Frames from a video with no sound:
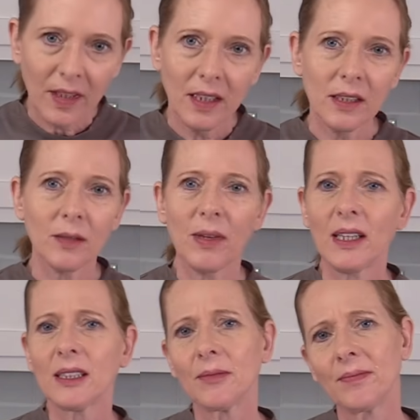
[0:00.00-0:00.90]
it
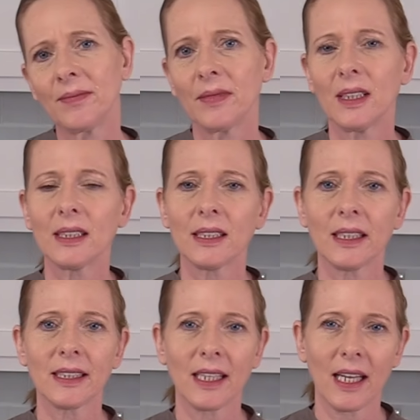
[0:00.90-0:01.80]
smells, let's
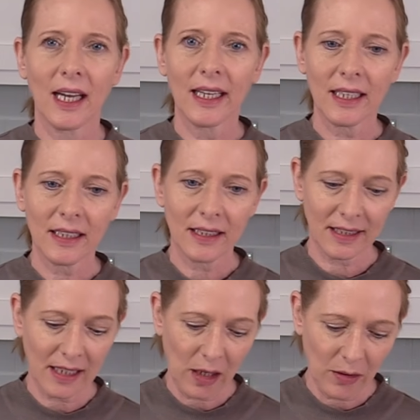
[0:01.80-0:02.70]
say, slightly
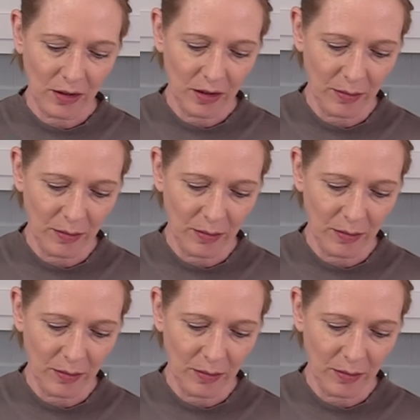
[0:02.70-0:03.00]
sour,